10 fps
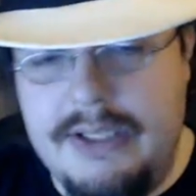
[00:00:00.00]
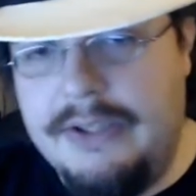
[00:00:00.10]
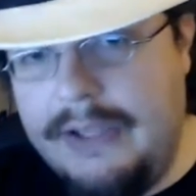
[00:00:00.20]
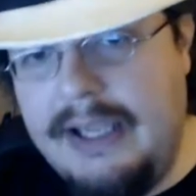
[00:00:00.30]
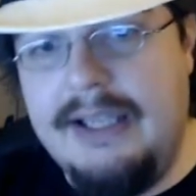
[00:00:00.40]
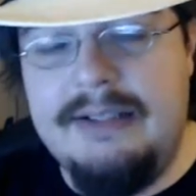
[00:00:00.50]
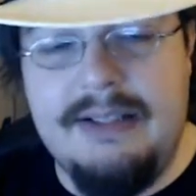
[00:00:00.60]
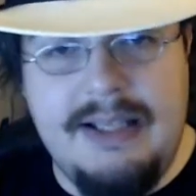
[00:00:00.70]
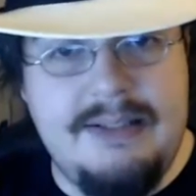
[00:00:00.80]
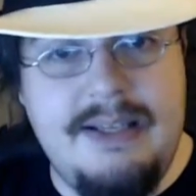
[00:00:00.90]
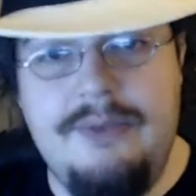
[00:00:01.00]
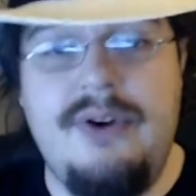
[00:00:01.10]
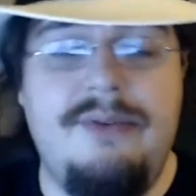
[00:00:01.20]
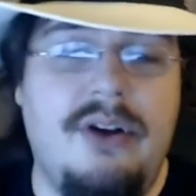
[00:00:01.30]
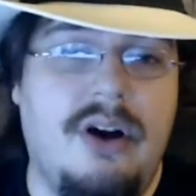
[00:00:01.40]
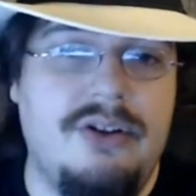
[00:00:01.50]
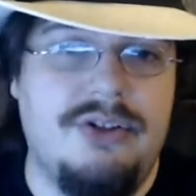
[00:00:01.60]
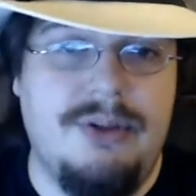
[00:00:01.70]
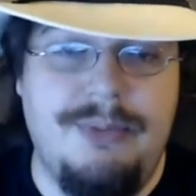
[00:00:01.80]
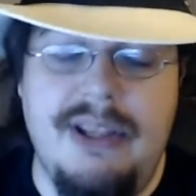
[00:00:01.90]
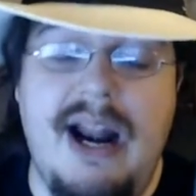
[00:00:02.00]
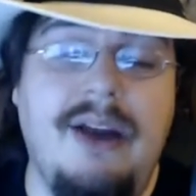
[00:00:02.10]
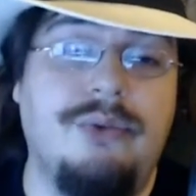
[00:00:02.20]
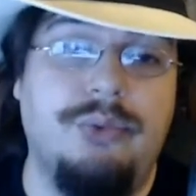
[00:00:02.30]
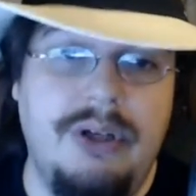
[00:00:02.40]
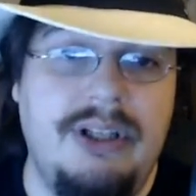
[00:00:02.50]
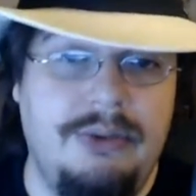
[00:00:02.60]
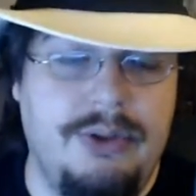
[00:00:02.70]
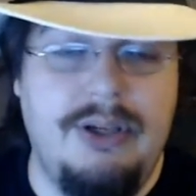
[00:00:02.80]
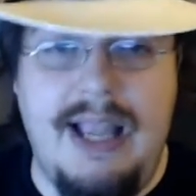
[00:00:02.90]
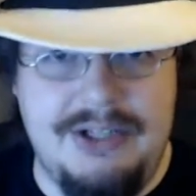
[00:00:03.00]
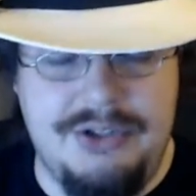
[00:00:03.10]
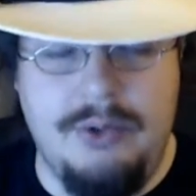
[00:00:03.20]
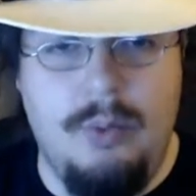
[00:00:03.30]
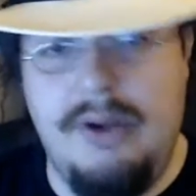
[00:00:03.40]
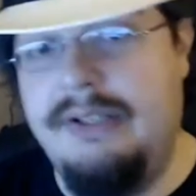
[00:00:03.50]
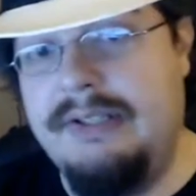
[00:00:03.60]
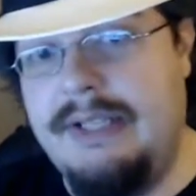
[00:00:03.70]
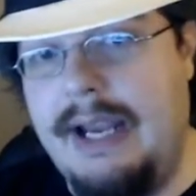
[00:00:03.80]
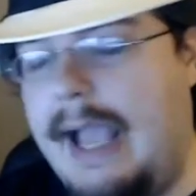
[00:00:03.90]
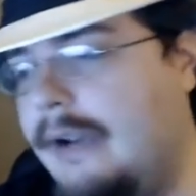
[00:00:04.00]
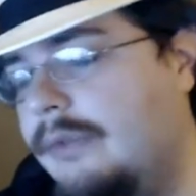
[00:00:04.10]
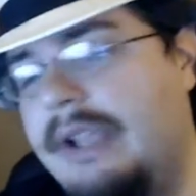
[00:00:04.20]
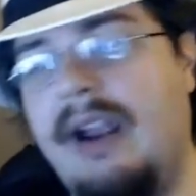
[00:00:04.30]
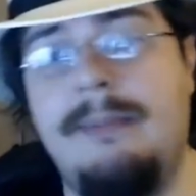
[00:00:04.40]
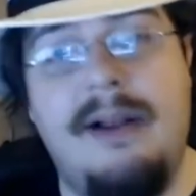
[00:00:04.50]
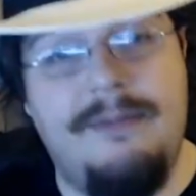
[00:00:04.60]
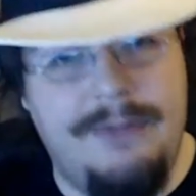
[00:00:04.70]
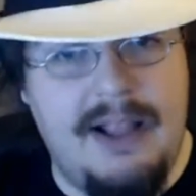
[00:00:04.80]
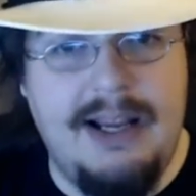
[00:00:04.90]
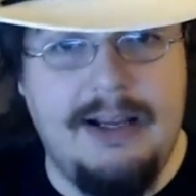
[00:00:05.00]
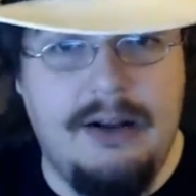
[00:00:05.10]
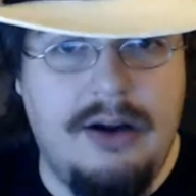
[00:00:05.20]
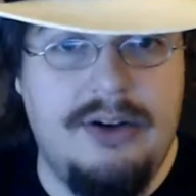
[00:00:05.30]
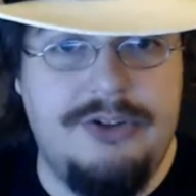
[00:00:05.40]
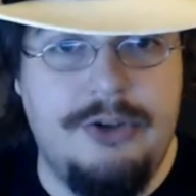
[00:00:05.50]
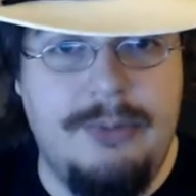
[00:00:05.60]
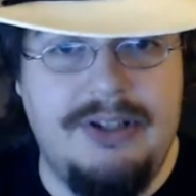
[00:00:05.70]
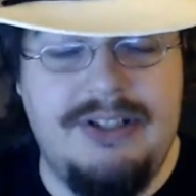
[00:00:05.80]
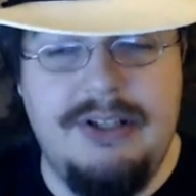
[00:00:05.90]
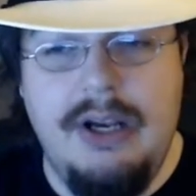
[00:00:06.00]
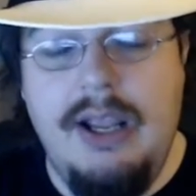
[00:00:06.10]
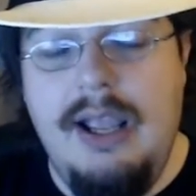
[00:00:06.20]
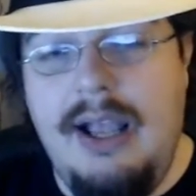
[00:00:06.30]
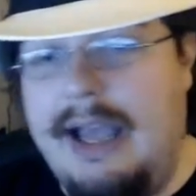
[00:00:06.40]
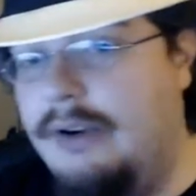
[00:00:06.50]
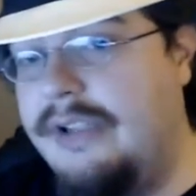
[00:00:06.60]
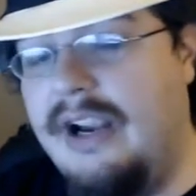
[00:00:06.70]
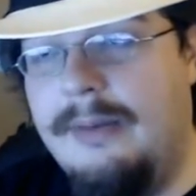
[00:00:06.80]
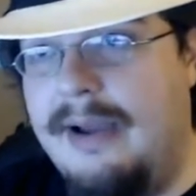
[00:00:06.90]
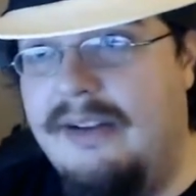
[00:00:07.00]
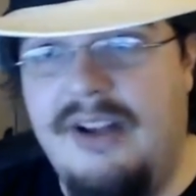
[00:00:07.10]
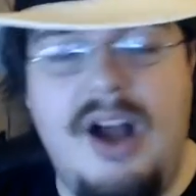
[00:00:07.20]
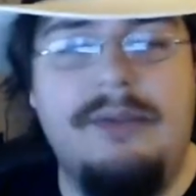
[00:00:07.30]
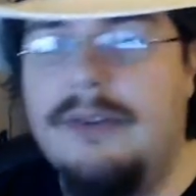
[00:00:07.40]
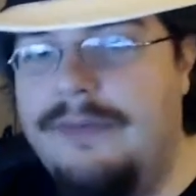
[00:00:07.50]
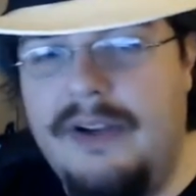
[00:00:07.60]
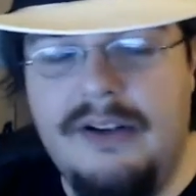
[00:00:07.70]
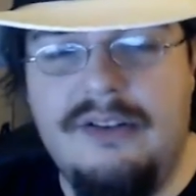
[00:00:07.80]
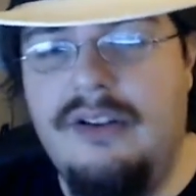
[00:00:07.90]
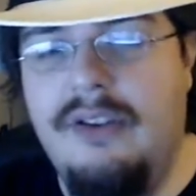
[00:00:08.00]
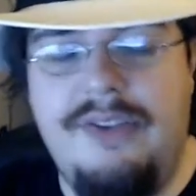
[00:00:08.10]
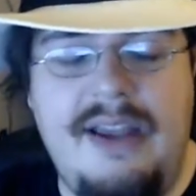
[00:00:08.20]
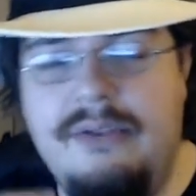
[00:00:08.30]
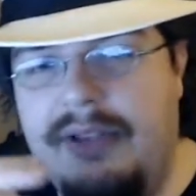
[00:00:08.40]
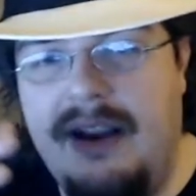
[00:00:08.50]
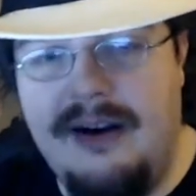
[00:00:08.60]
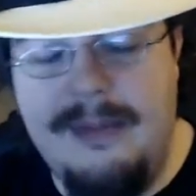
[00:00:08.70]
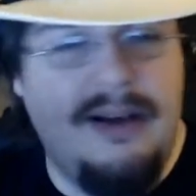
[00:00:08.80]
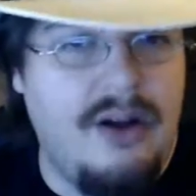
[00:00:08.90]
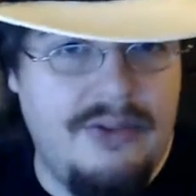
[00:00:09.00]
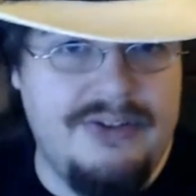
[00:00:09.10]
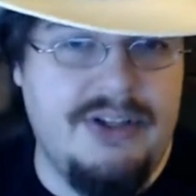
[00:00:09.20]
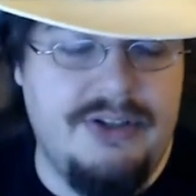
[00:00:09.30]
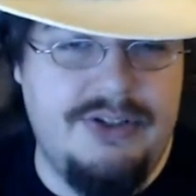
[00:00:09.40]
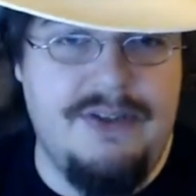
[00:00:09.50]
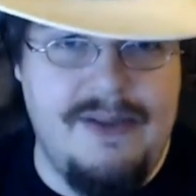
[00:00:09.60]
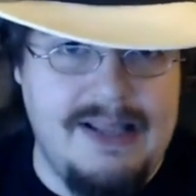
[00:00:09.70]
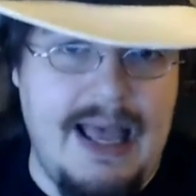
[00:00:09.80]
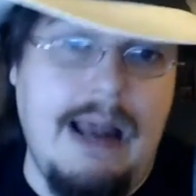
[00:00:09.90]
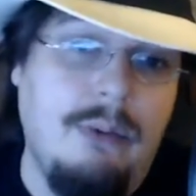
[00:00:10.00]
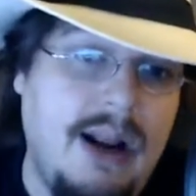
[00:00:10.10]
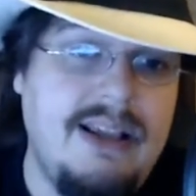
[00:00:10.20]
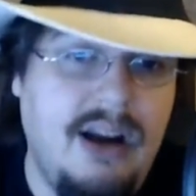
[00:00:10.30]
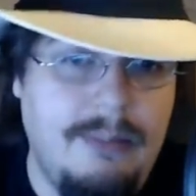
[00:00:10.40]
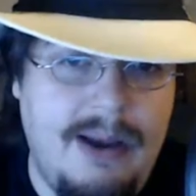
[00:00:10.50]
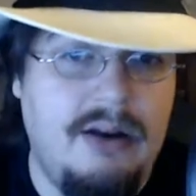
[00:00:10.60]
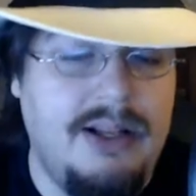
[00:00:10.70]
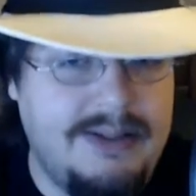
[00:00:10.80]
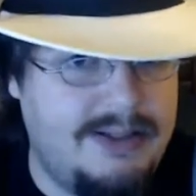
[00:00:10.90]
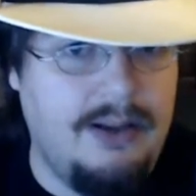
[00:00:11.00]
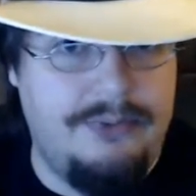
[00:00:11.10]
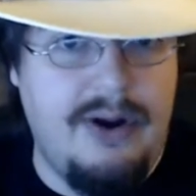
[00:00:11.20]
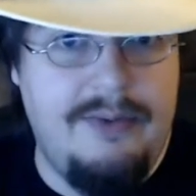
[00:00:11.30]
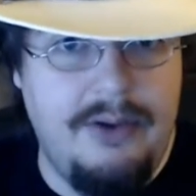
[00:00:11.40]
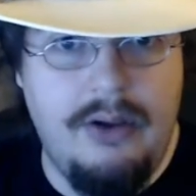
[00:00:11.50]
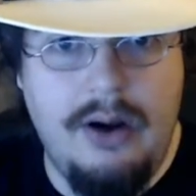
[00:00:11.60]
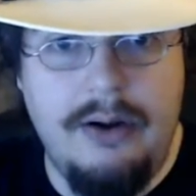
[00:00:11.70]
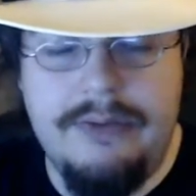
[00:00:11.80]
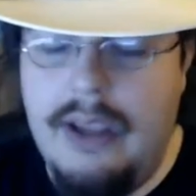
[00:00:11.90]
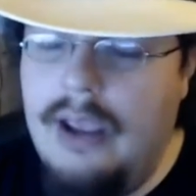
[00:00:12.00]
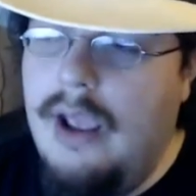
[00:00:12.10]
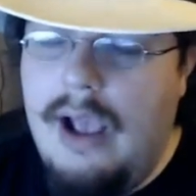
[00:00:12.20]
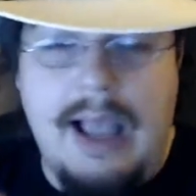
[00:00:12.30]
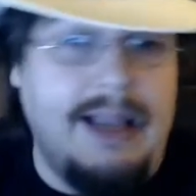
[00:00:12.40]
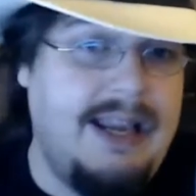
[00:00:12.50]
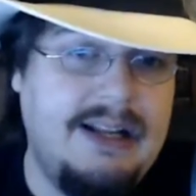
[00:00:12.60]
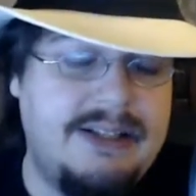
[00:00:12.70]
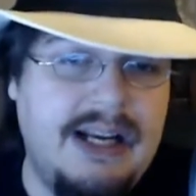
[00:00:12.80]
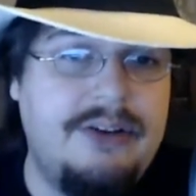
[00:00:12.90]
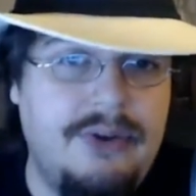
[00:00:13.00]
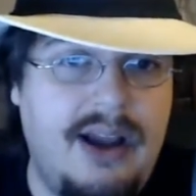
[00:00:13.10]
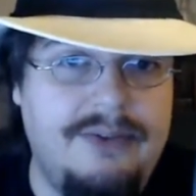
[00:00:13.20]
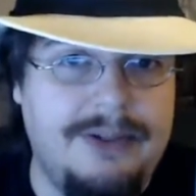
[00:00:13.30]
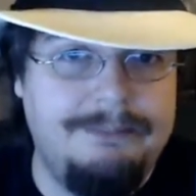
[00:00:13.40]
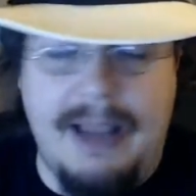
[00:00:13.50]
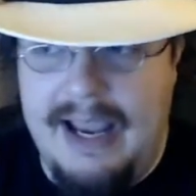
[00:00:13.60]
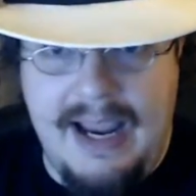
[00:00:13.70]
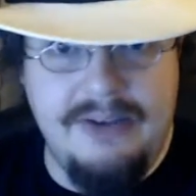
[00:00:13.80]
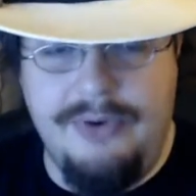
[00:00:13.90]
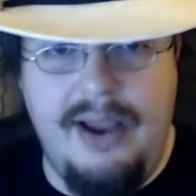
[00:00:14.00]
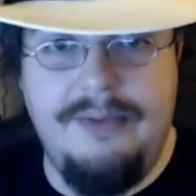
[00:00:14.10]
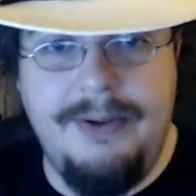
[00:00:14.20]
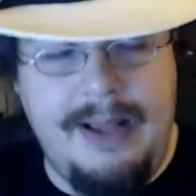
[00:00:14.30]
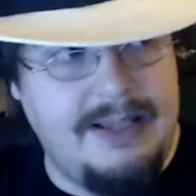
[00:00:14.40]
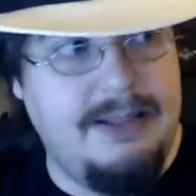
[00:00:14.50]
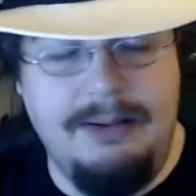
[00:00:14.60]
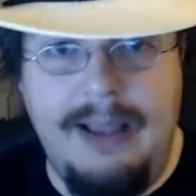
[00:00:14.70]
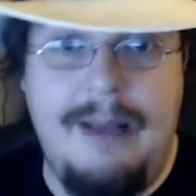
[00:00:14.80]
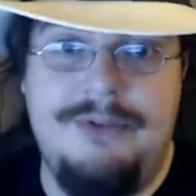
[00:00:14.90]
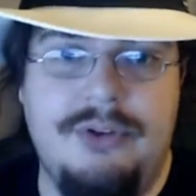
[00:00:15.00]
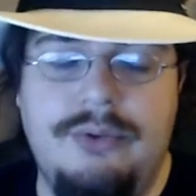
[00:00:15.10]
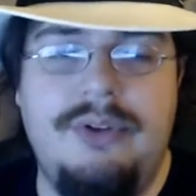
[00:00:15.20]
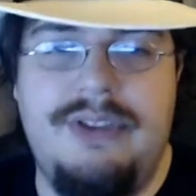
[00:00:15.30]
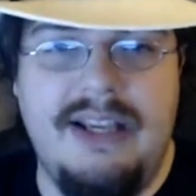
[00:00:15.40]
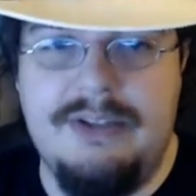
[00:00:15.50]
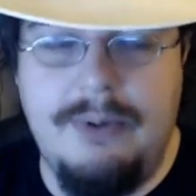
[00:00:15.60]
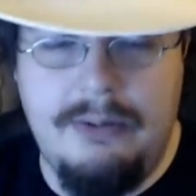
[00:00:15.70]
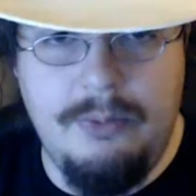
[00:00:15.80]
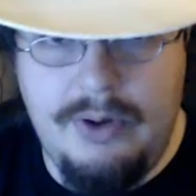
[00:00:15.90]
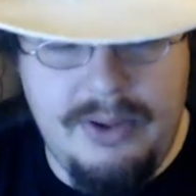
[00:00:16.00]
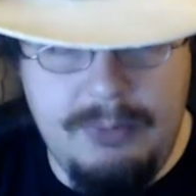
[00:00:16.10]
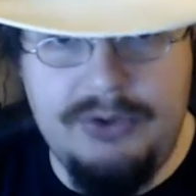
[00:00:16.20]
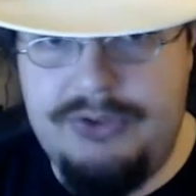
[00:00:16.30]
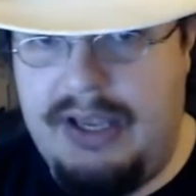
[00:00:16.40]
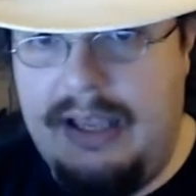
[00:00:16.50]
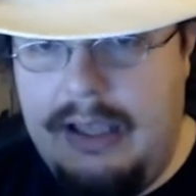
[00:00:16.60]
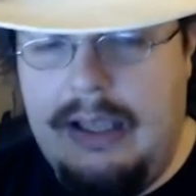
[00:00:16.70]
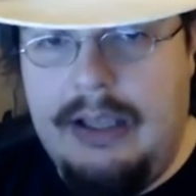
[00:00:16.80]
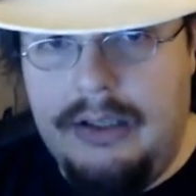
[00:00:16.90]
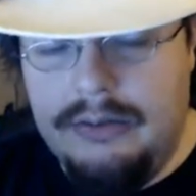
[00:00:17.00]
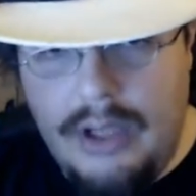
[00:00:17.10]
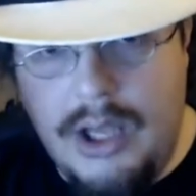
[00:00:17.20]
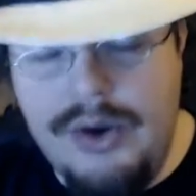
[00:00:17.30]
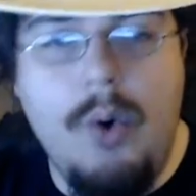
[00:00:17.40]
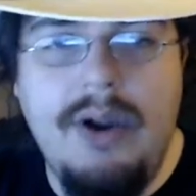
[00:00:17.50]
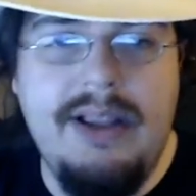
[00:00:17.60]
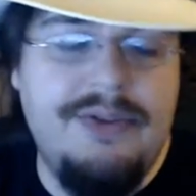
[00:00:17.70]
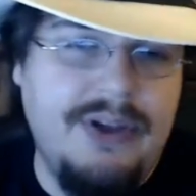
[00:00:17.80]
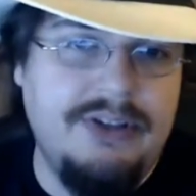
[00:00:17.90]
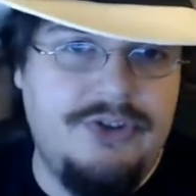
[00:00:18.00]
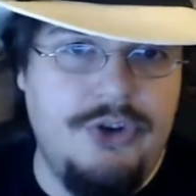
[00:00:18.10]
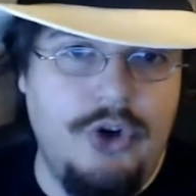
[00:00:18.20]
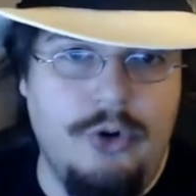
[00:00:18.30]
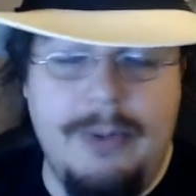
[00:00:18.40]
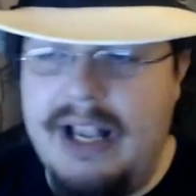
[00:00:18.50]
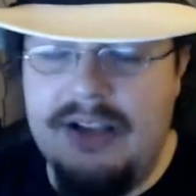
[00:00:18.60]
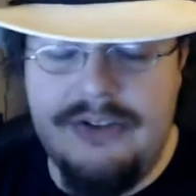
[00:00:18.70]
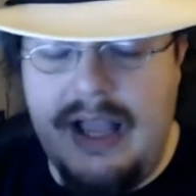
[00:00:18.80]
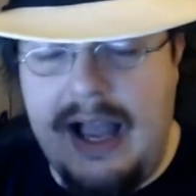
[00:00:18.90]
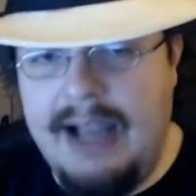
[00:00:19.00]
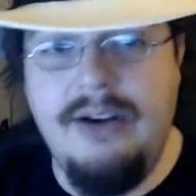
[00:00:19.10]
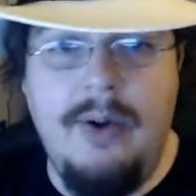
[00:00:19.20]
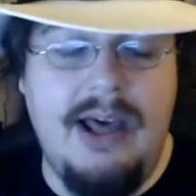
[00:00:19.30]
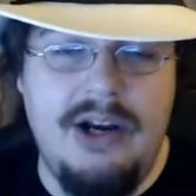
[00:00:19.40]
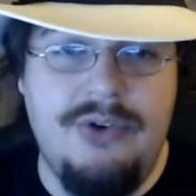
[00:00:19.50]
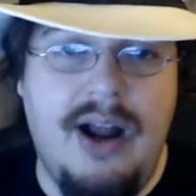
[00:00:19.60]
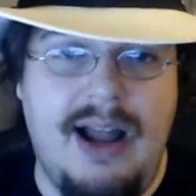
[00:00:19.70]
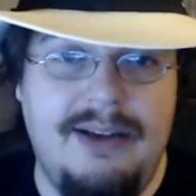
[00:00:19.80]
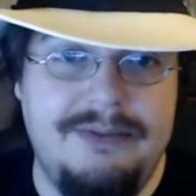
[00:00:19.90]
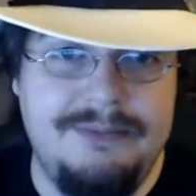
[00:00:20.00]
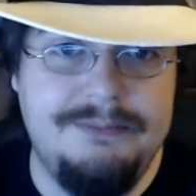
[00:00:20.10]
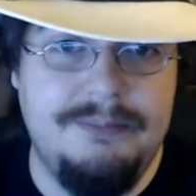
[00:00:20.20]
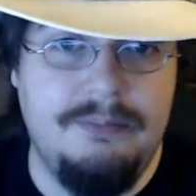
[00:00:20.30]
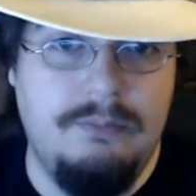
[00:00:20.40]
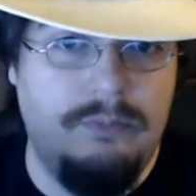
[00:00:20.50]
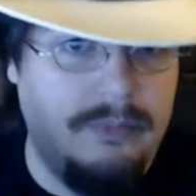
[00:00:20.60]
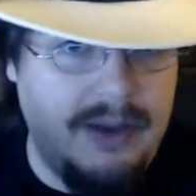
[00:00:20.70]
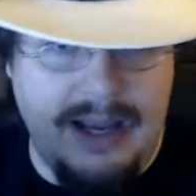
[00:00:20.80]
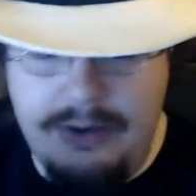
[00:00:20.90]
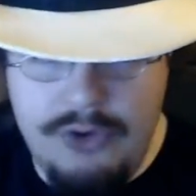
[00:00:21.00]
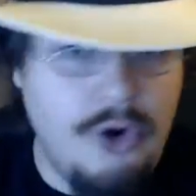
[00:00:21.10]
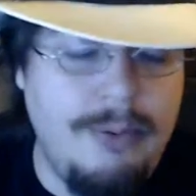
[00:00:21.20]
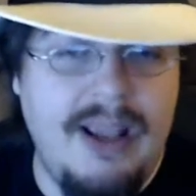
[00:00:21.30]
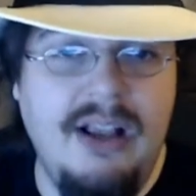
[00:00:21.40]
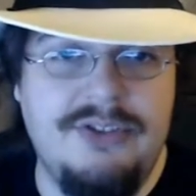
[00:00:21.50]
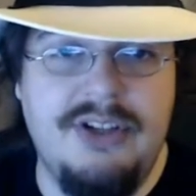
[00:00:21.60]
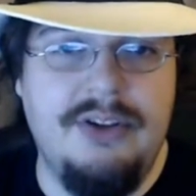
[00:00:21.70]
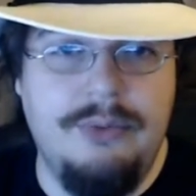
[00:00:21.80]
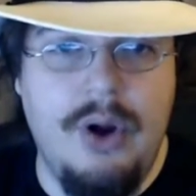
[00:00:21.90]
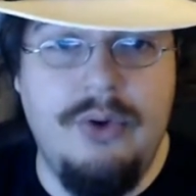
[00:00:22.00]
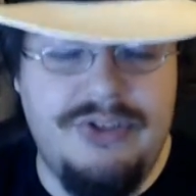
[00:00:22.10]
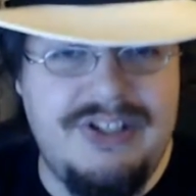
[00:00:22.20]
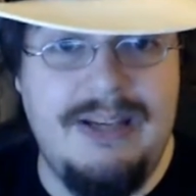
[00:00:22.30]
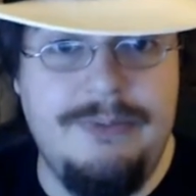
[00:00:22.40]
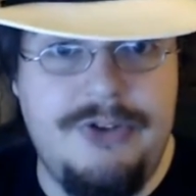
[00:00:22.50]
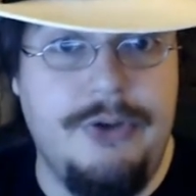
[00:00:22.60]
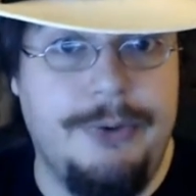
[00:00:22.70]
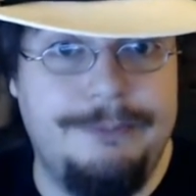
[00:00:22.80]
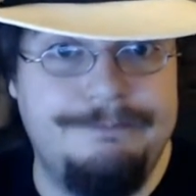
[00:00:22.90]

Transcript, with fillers: the thing is, is that self-driving cars are something that I really, really actually want to see. I don't care about flying cars so much. I don't care about hover vehicles. I don't care about all this other stuff like that. What I care about is self-driving cars. I can't stand driving. I hate driving. I absolutely think it's probably one of the most annoying things to do because I know how to drive and nobody else on the road seems to.